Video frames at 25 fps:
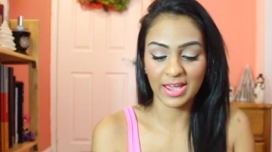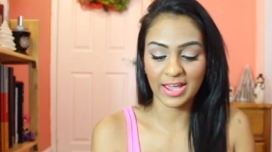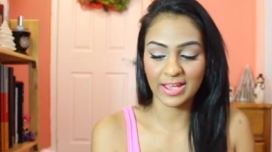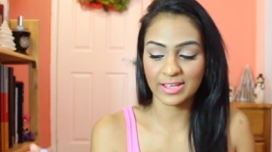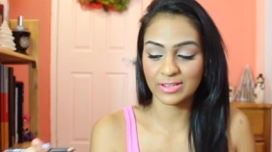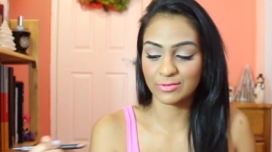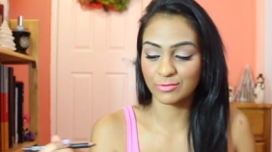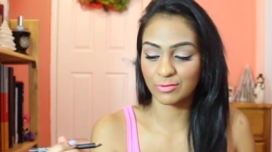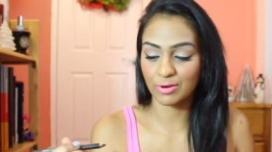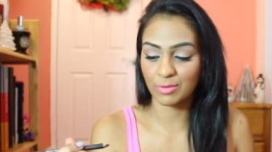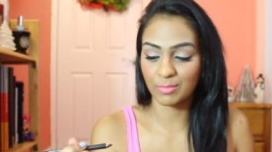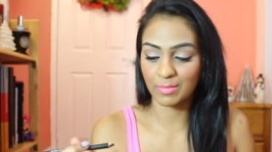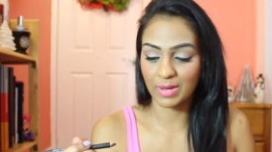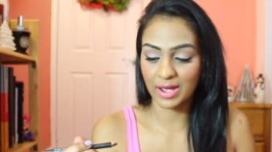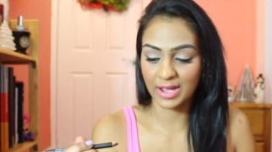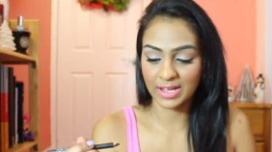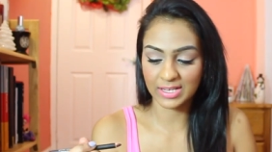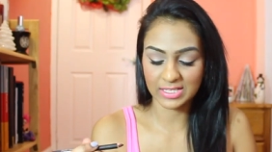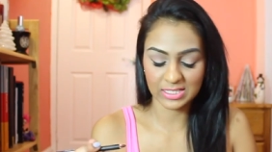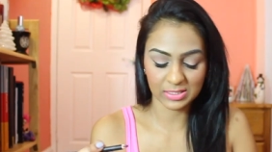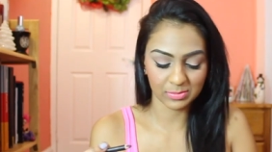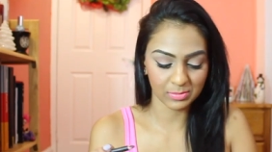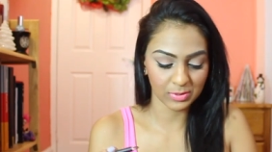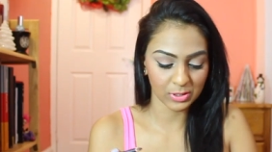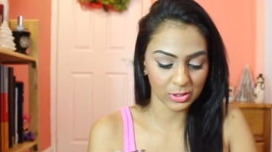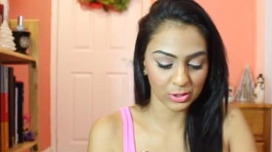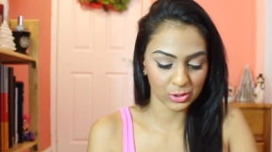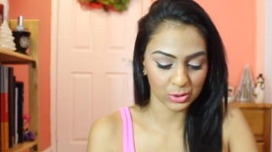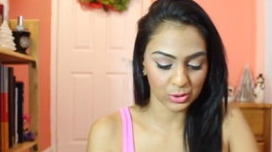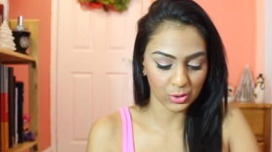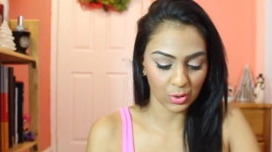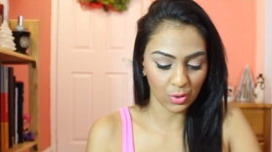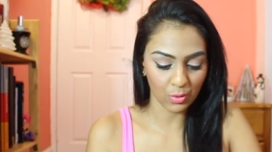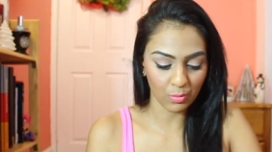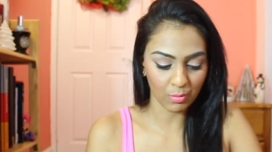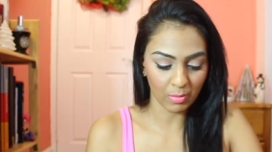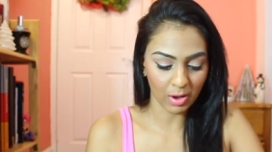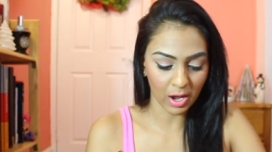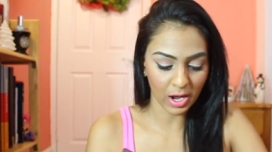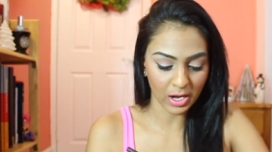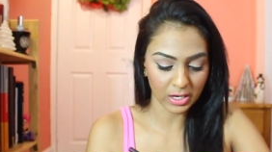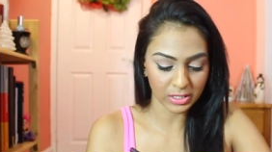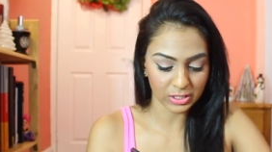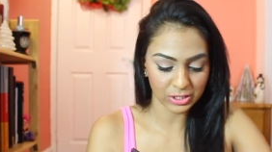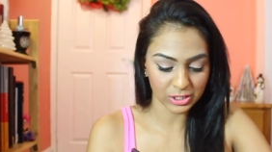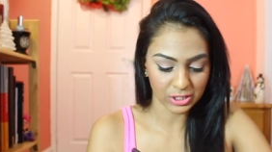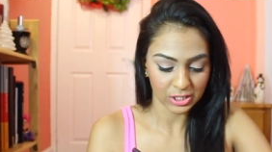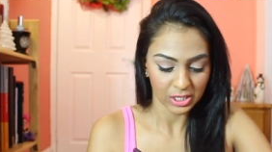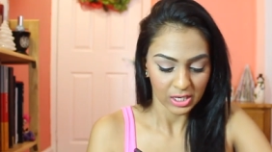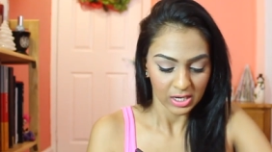It reminds me so
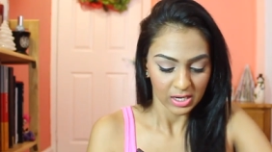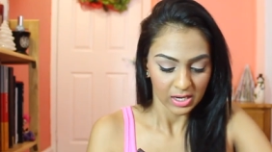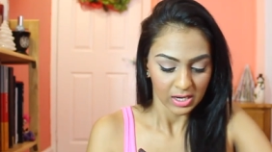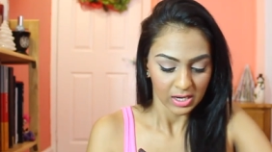much